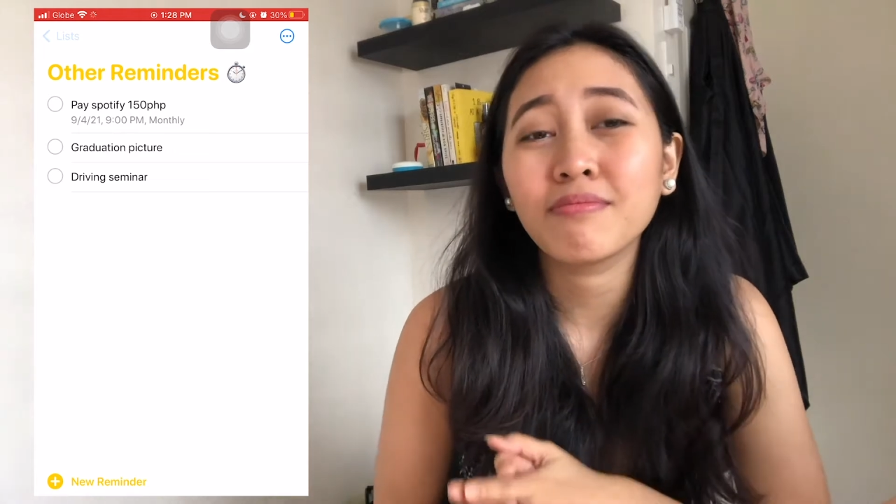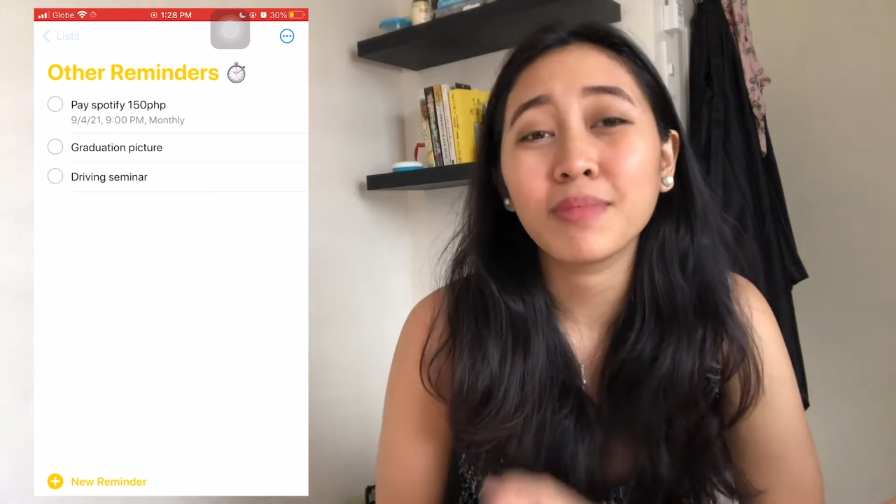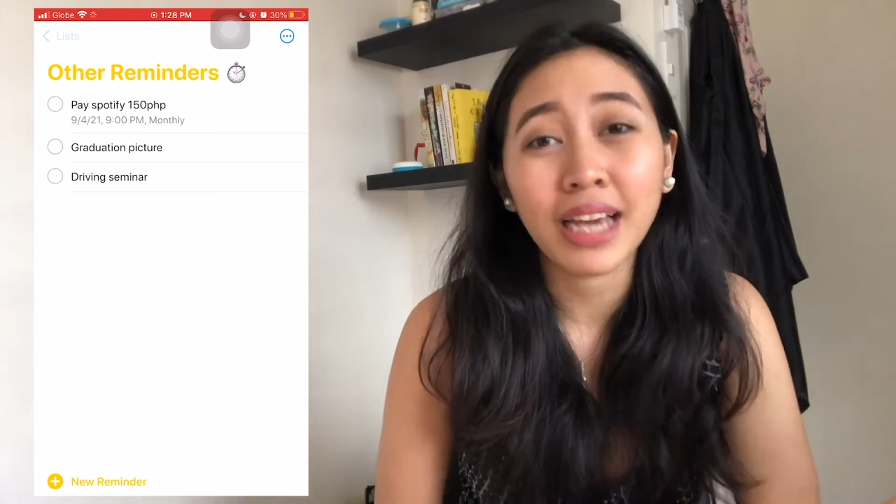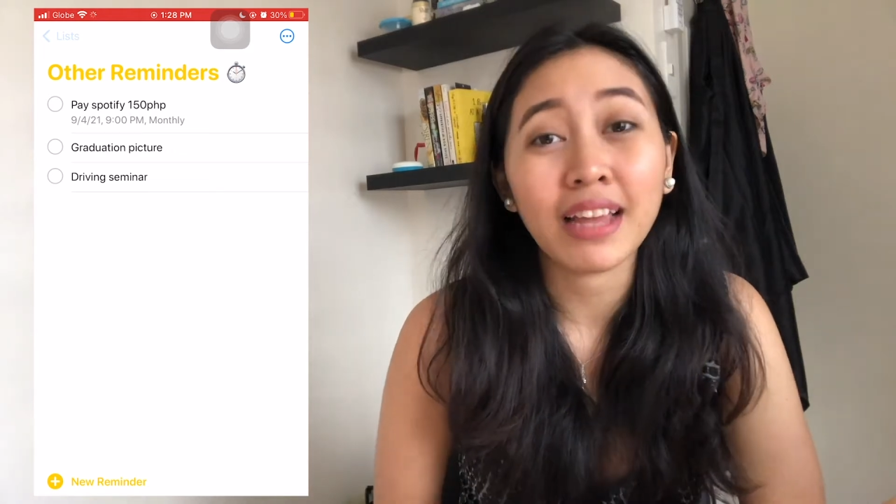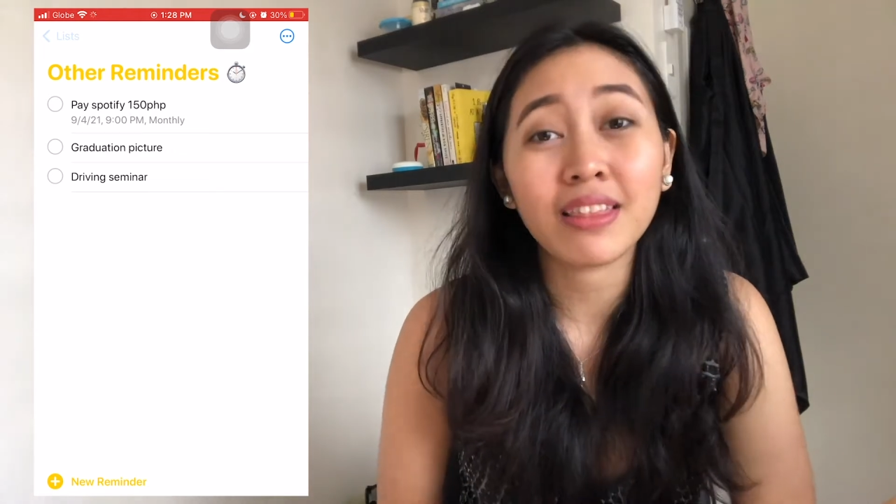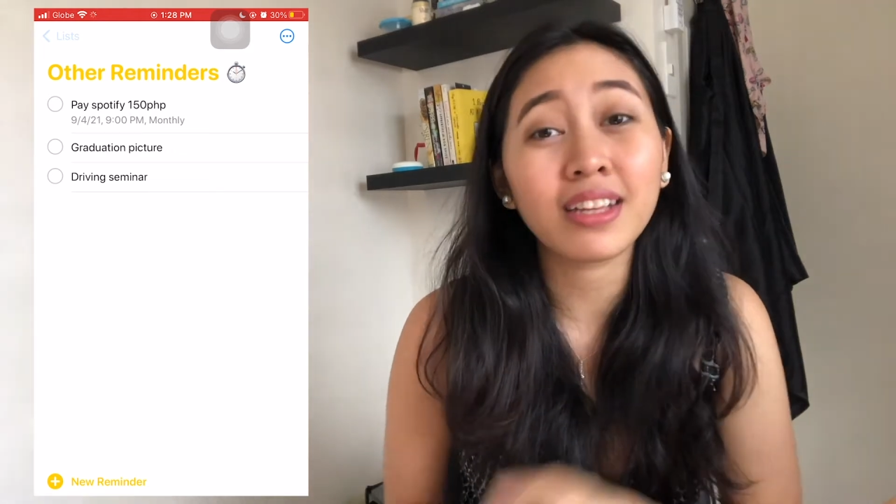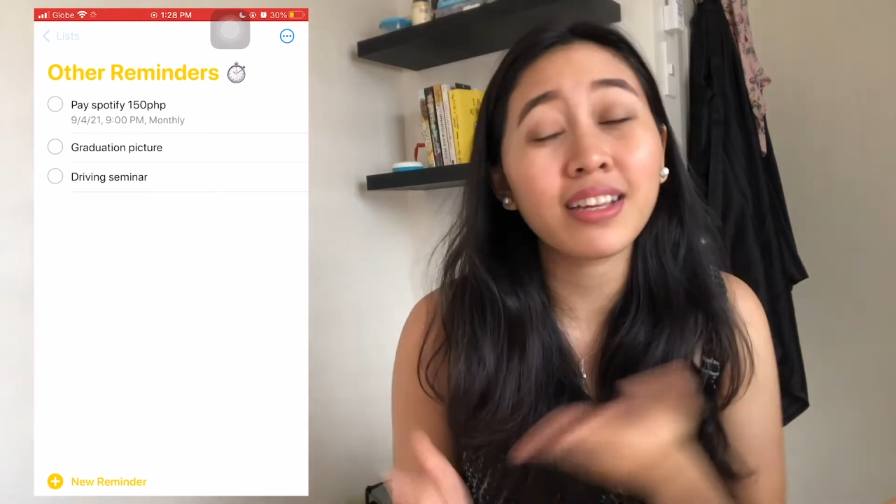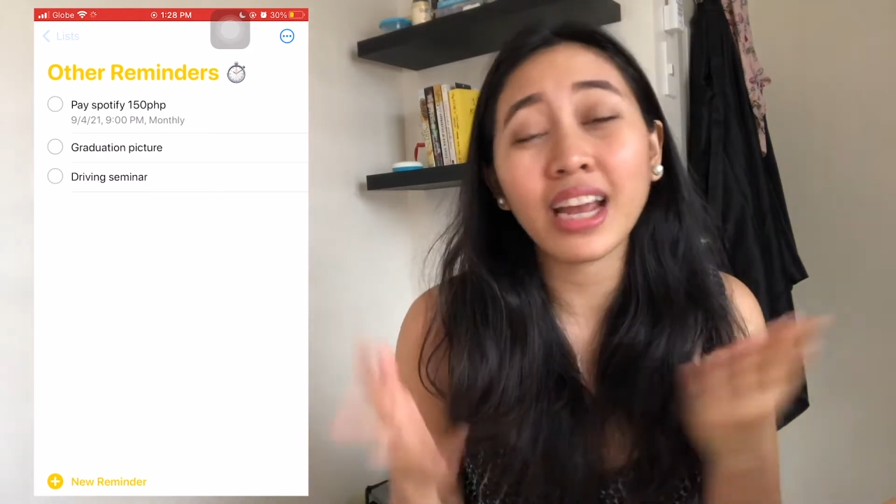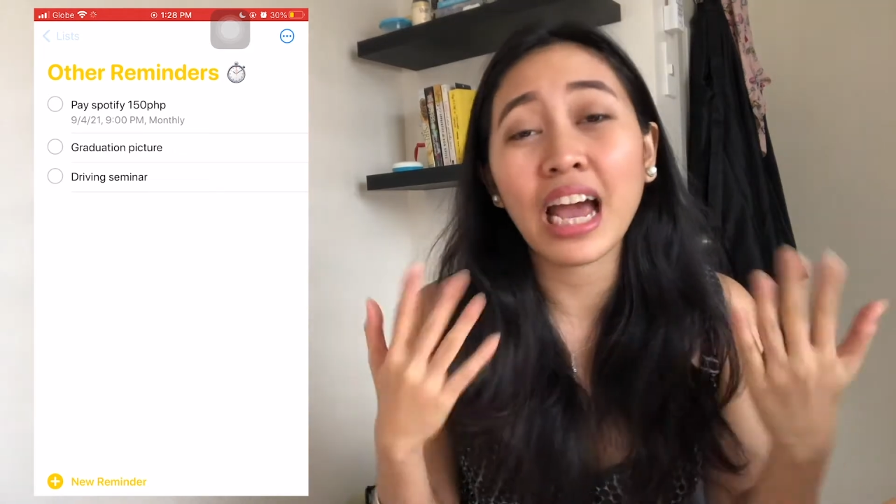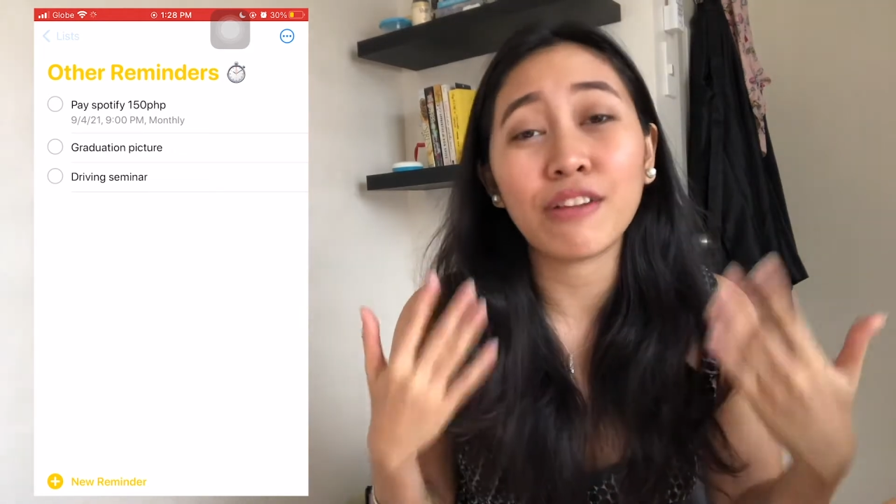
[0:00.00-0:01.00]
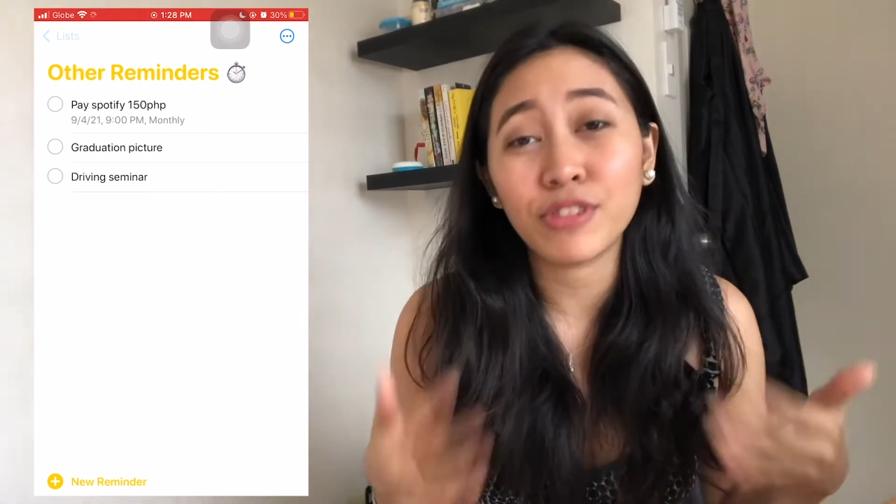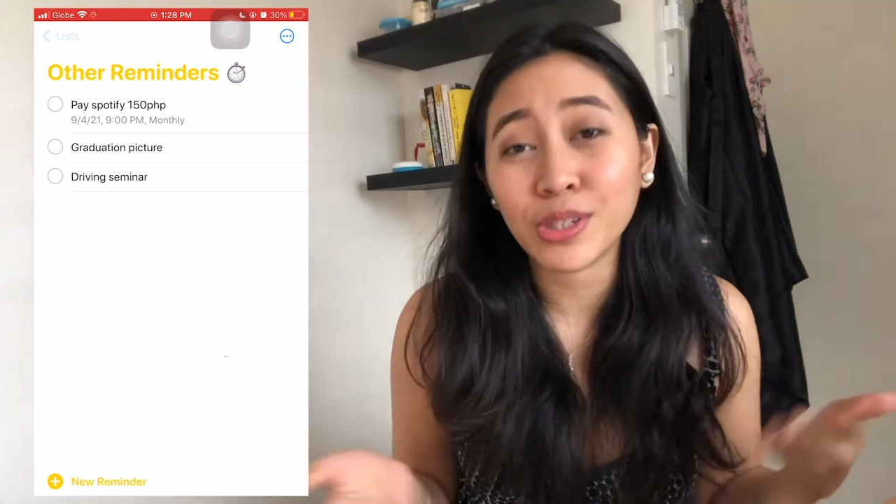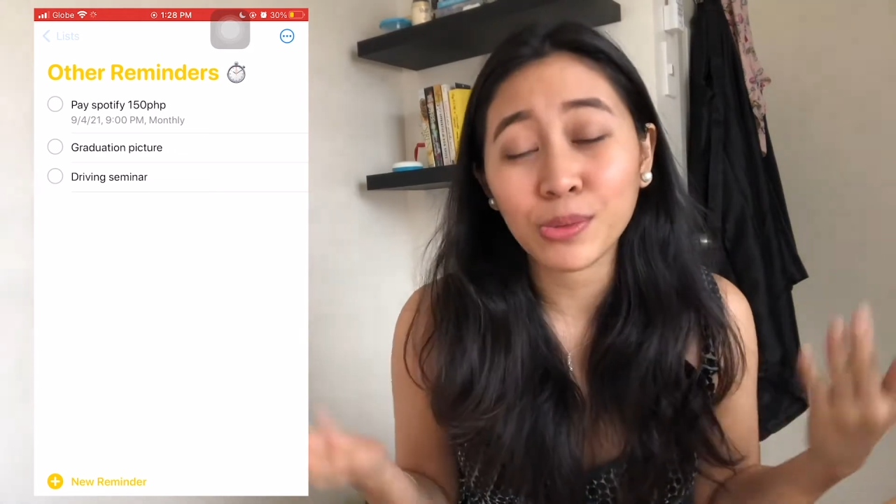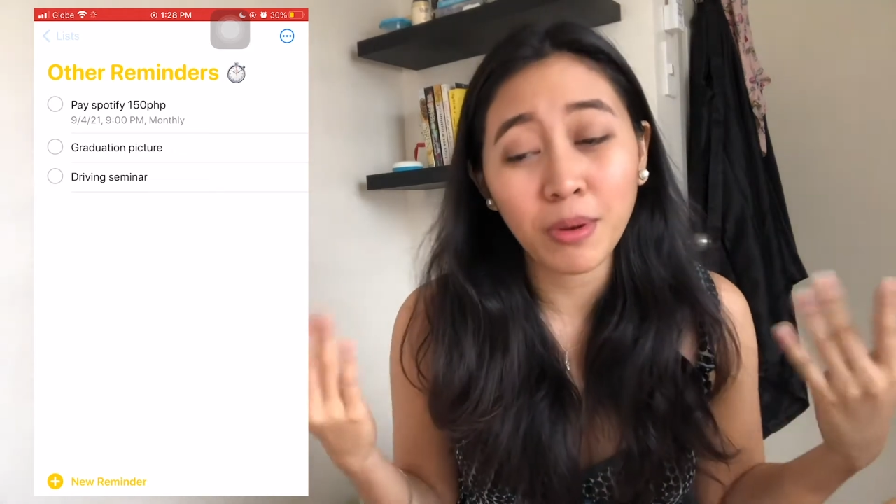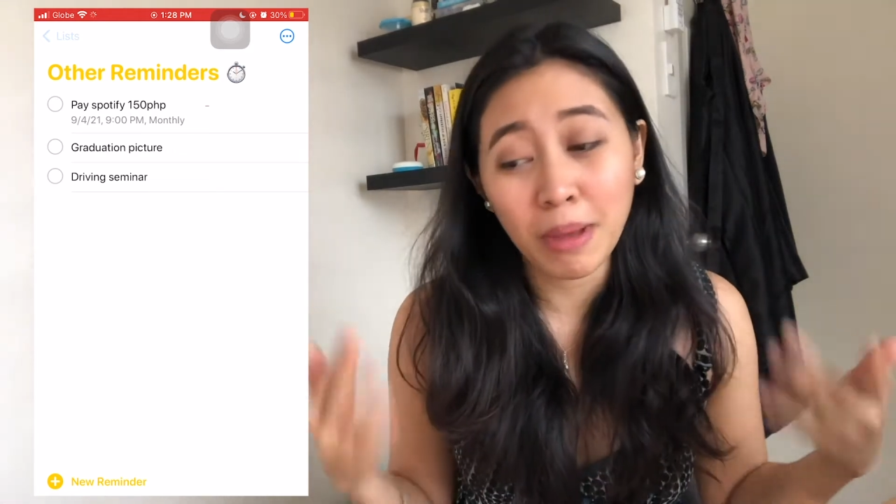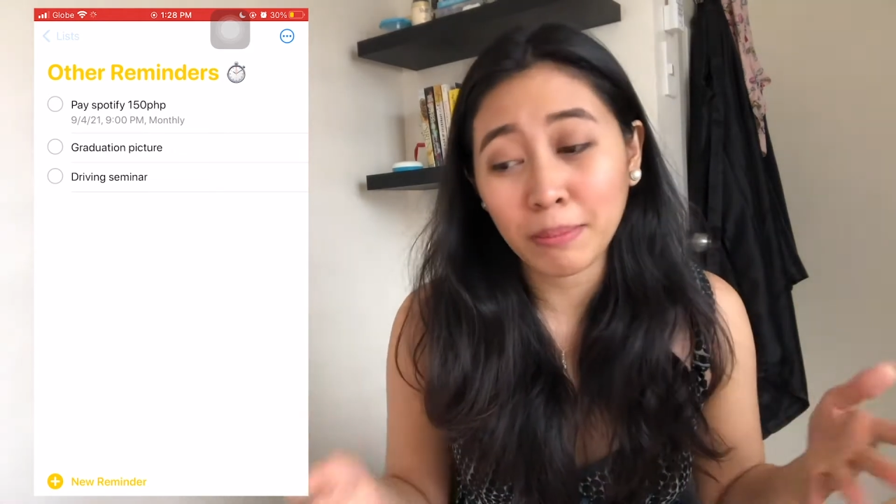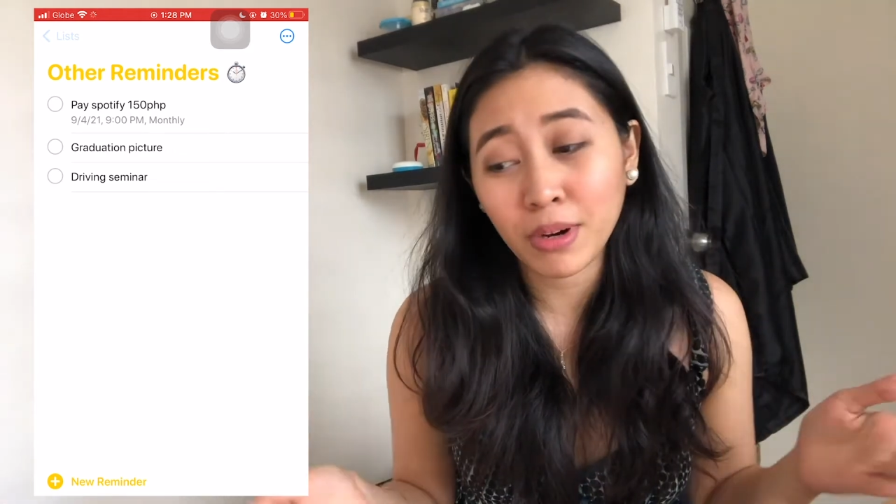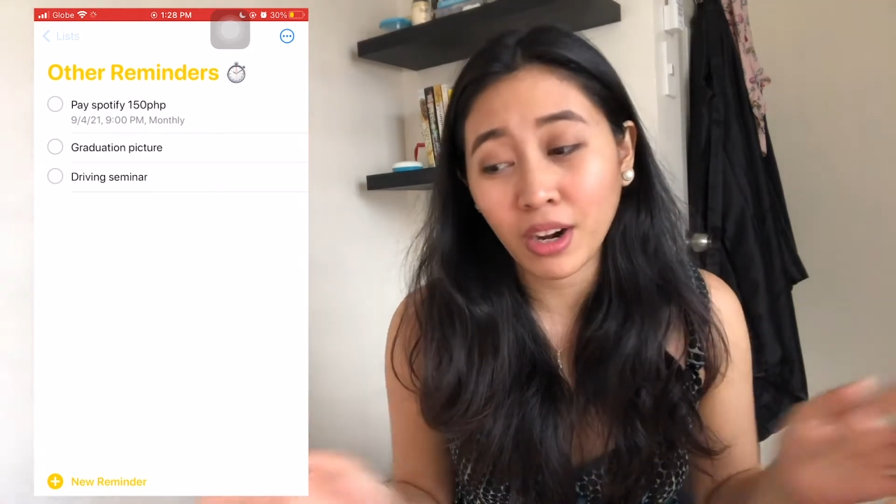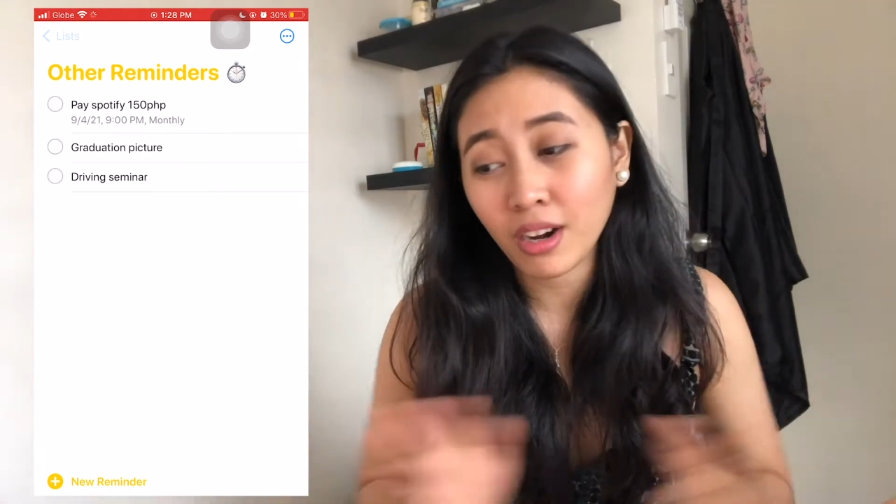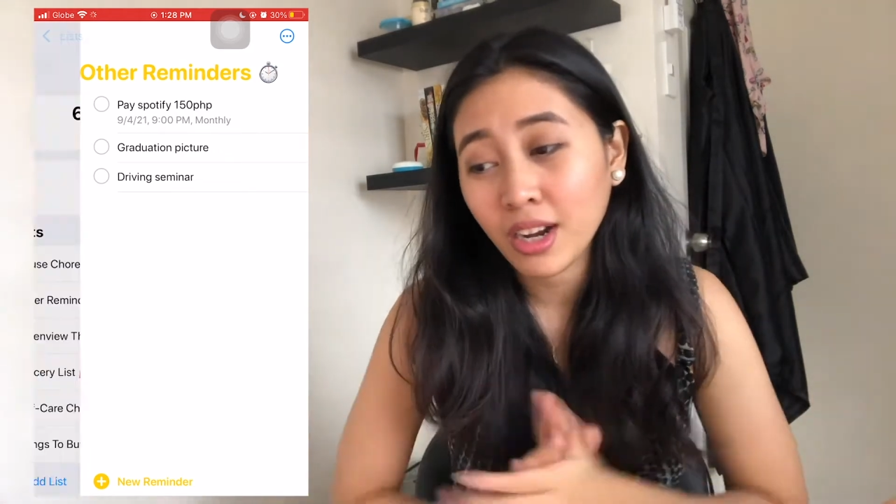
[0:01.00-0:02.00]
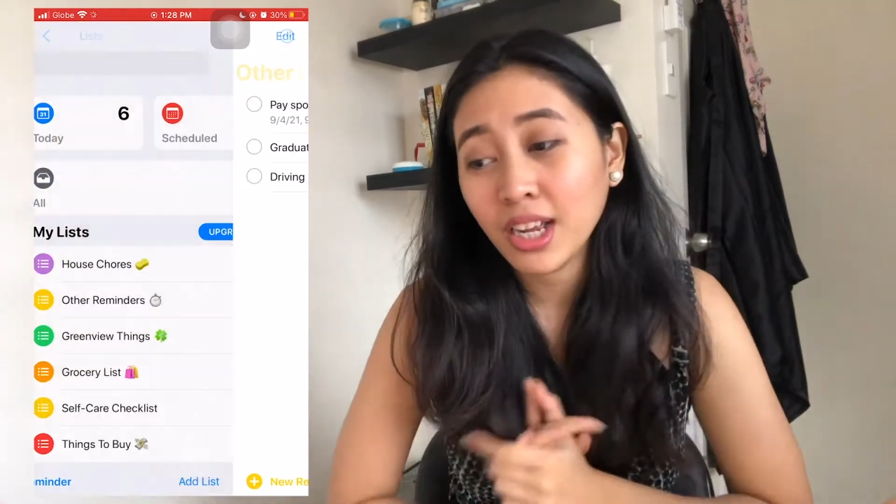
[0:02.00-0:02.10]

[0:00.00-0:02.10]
Yeah, things that I have to remember.